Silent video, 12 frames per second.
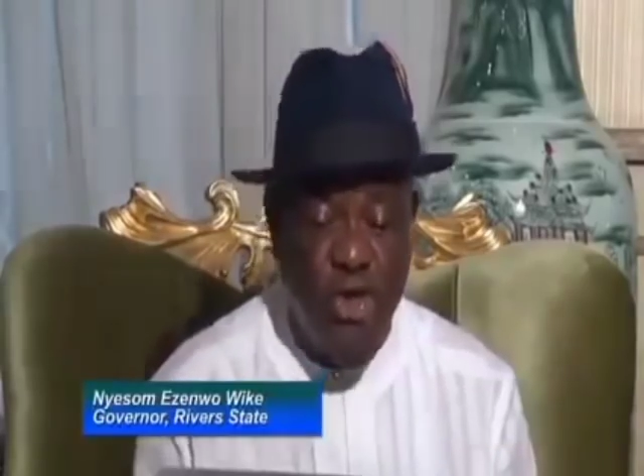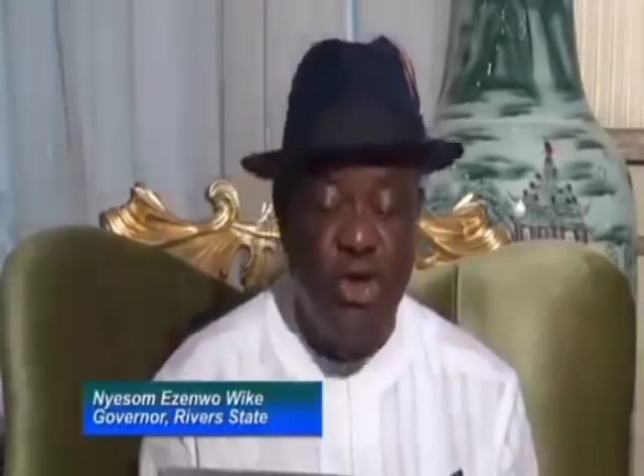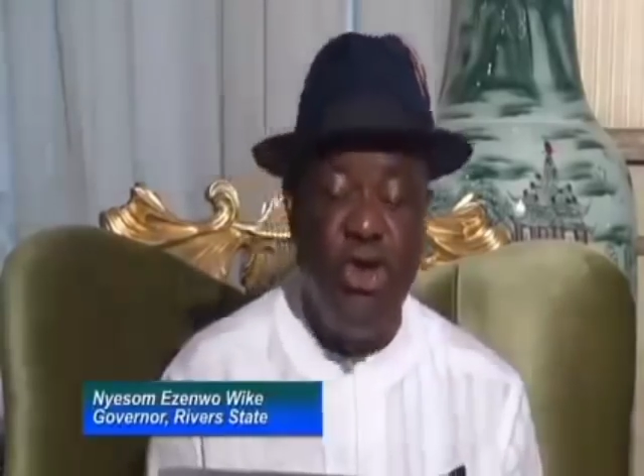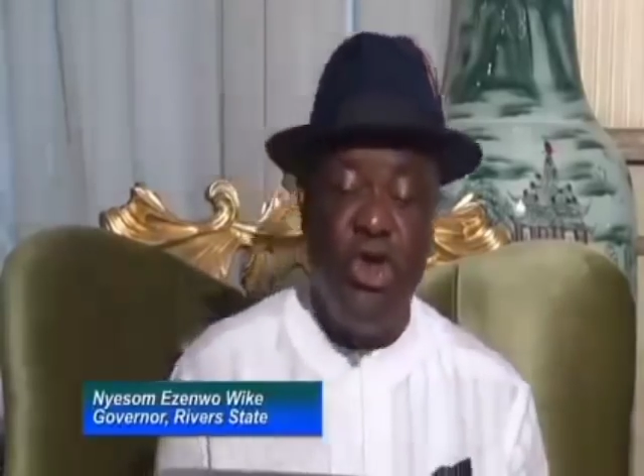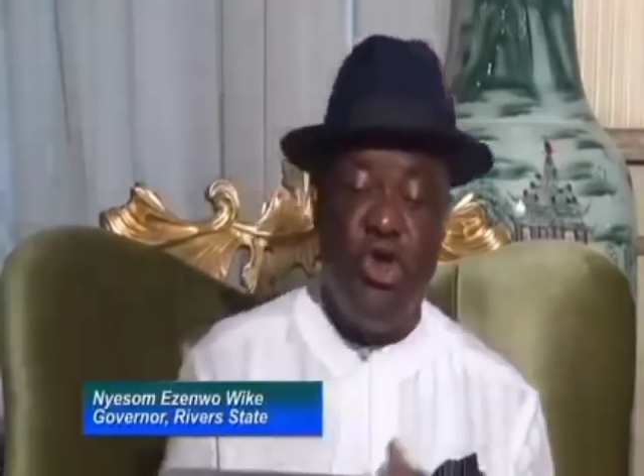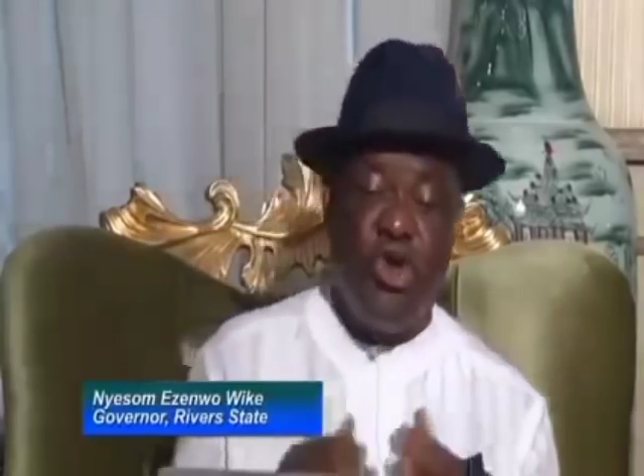
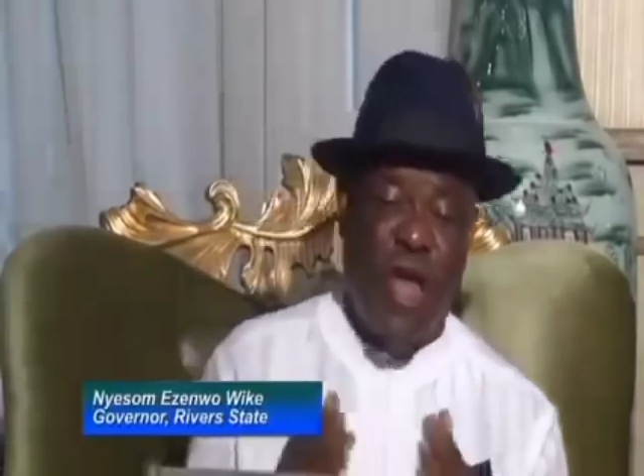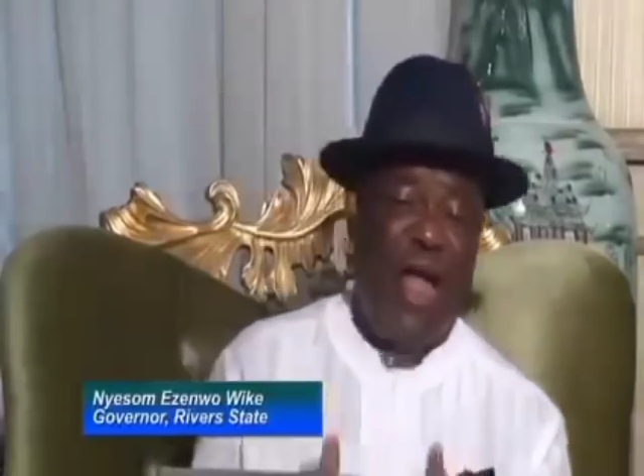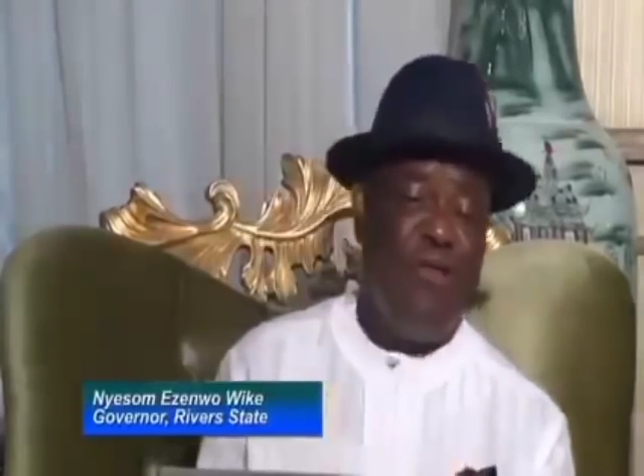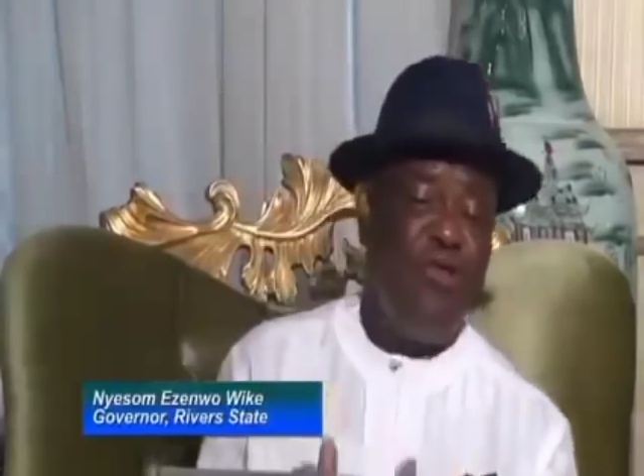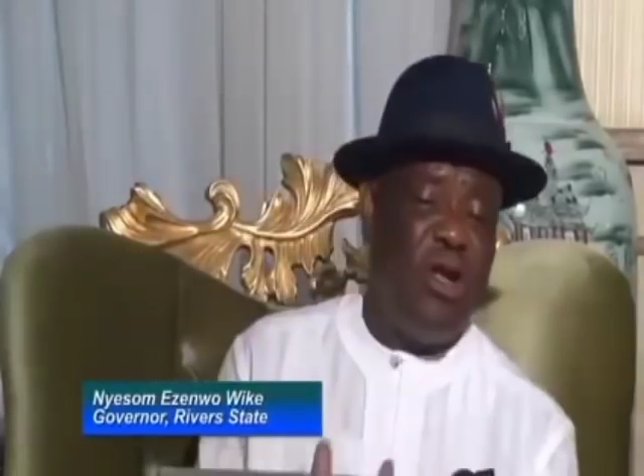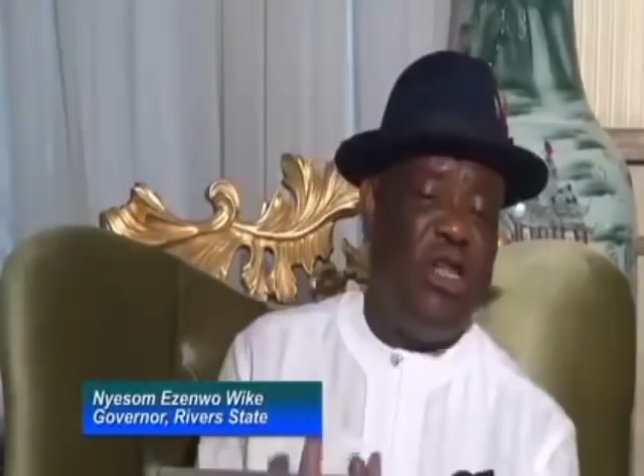You
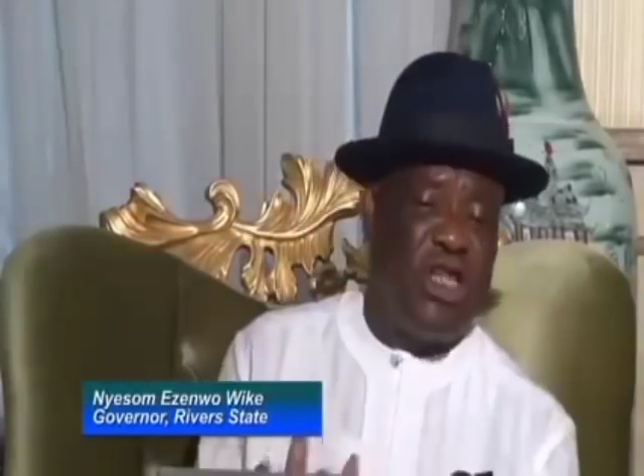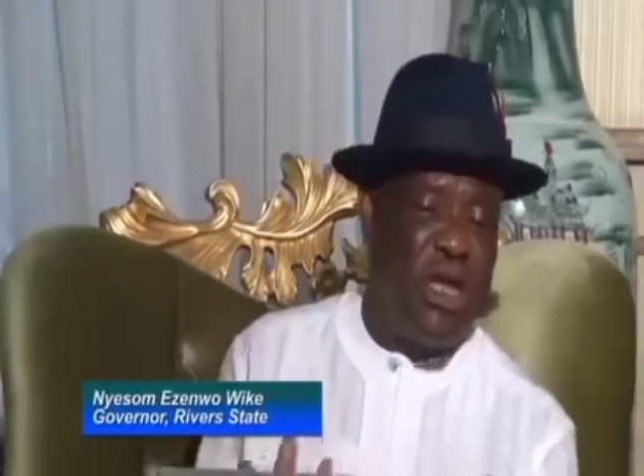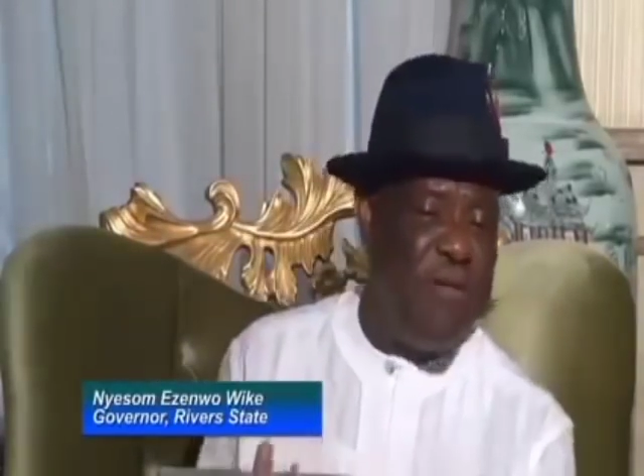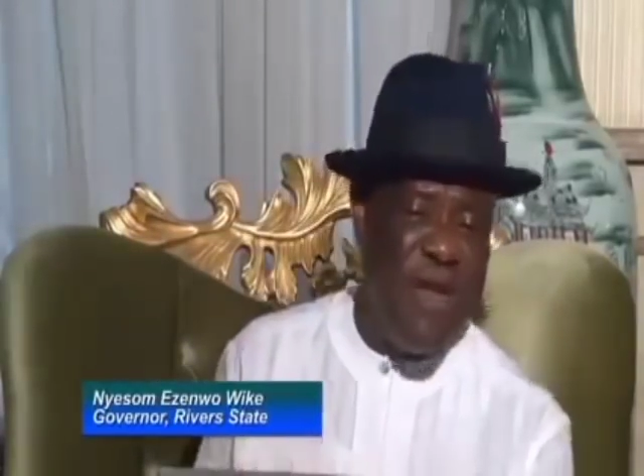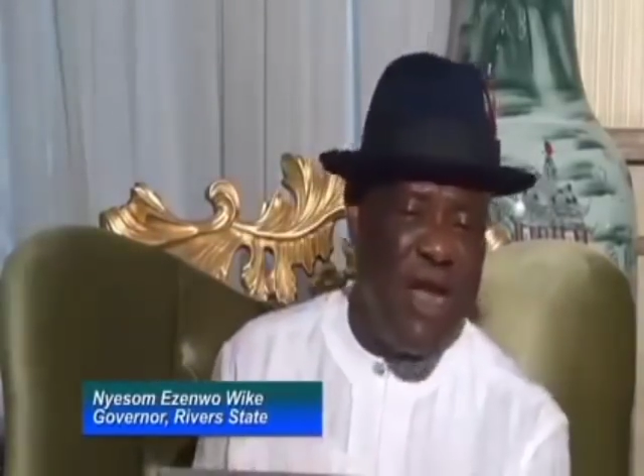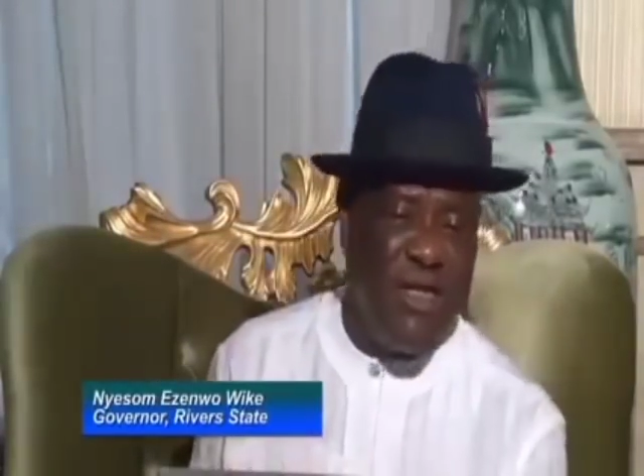cannot
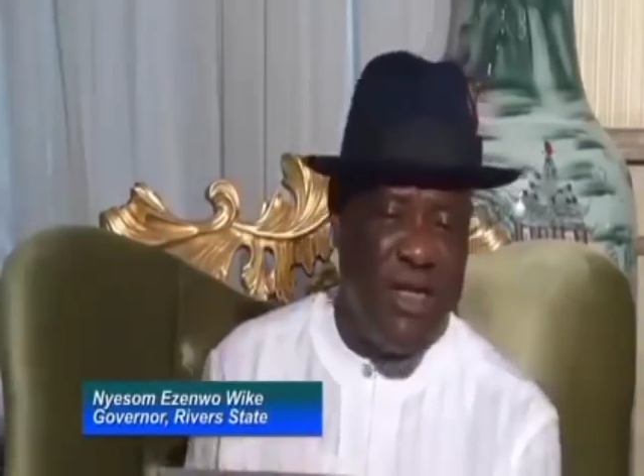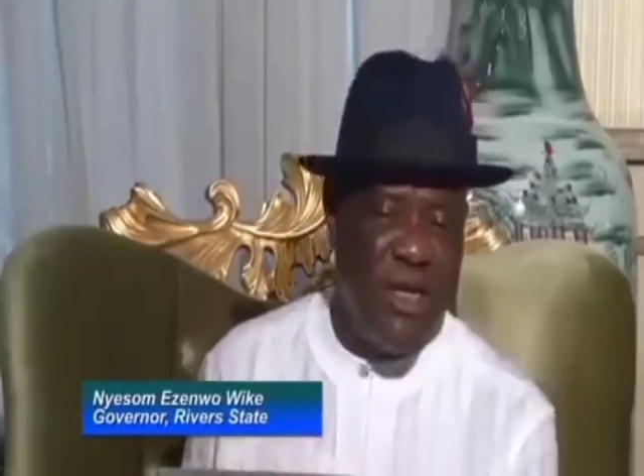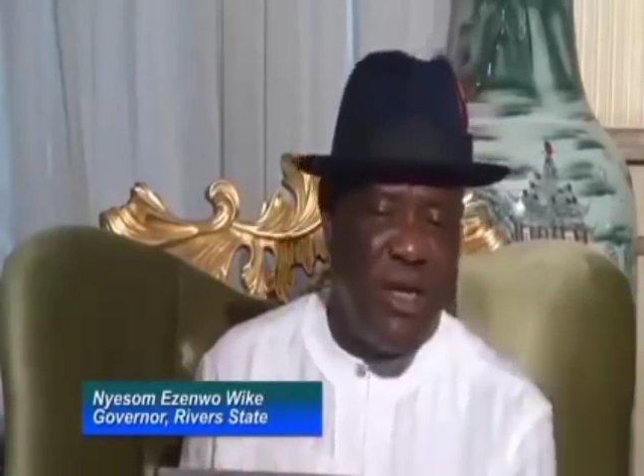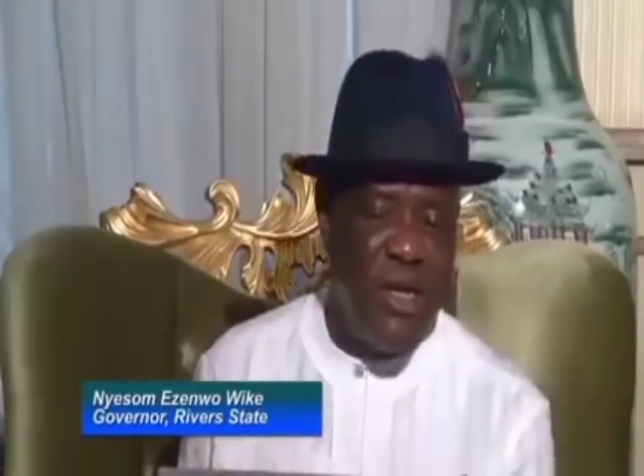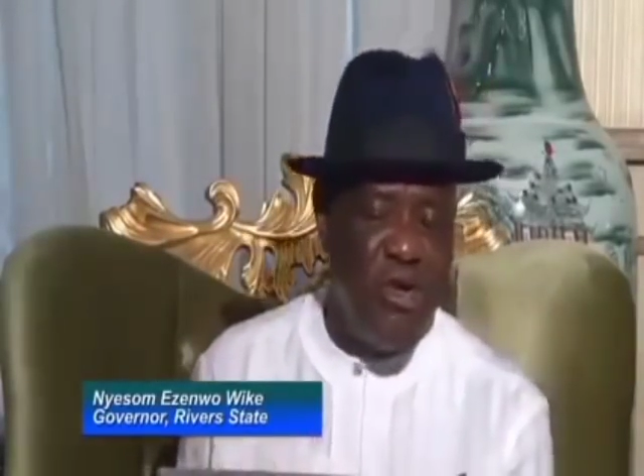discriminate.